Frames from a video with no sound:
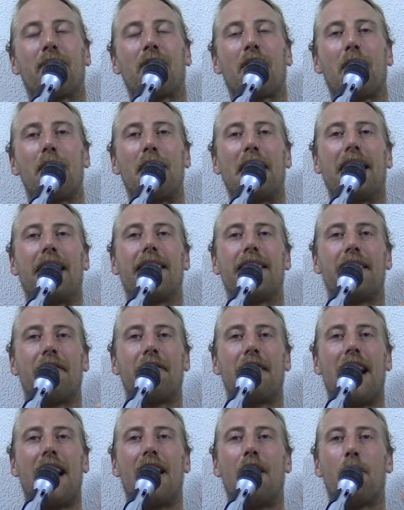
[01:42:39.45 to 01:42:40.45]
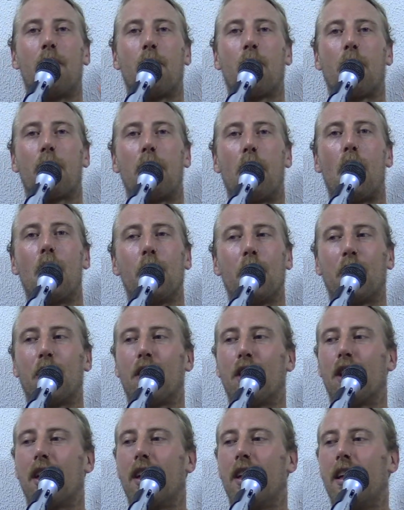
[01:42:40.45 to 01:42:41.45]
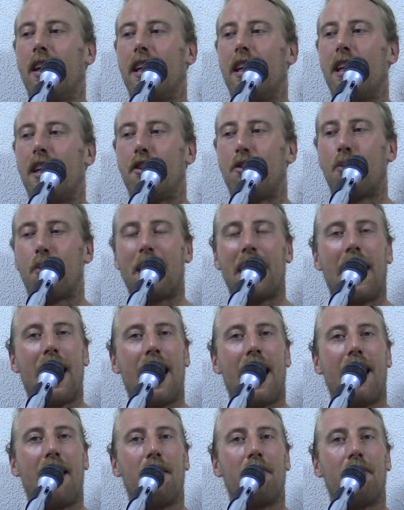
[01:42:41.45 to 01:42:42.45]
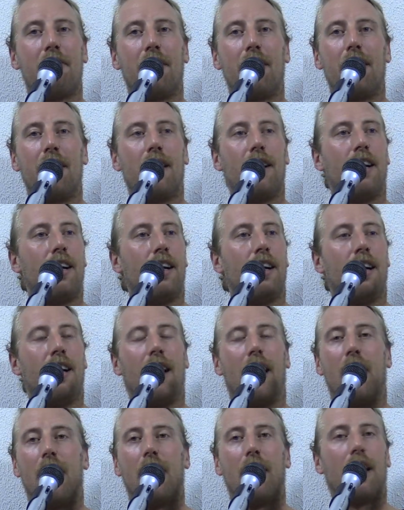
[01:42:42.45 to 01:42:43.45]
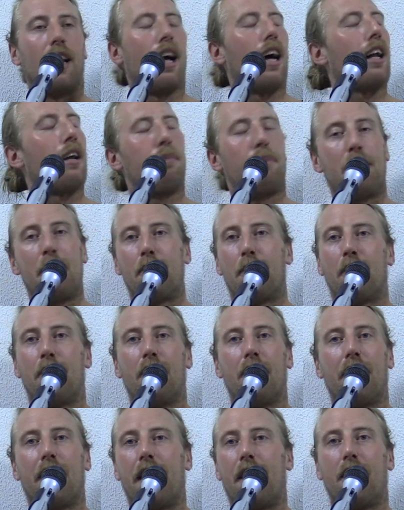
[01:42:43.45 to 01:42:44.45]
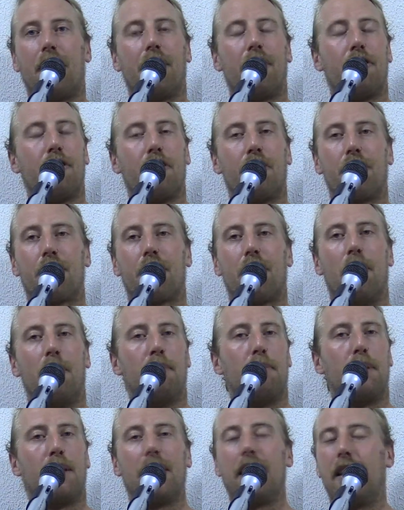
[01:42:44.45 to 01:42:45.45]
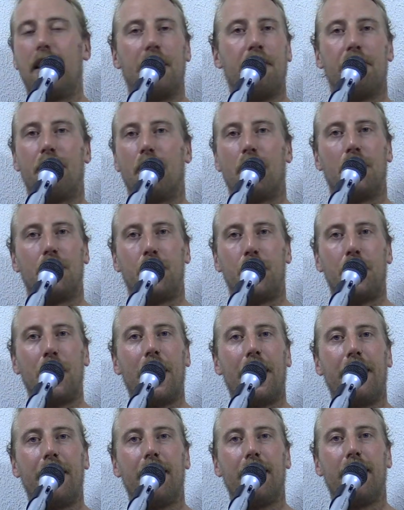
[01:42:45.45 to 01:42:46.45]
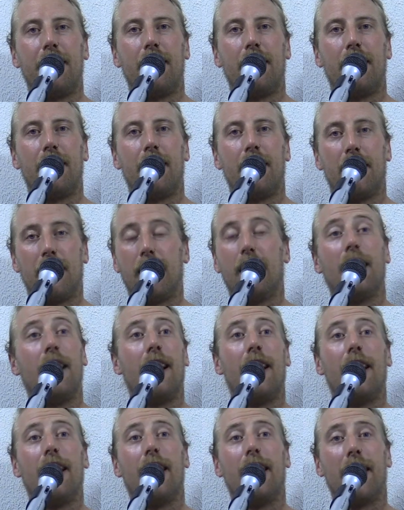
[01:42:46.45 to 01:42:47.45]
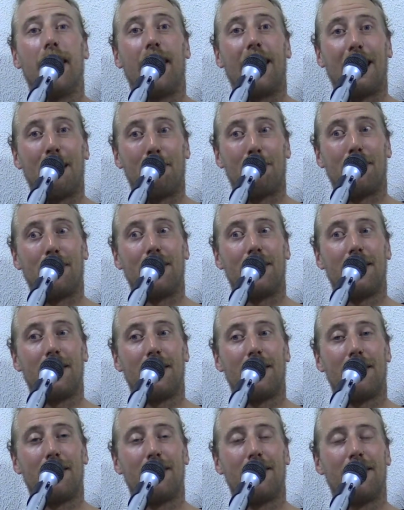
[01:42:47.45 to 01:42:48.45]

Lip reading: Because of that, we're polar, is we have a lot of people that are just completely full of shit, like Brazil.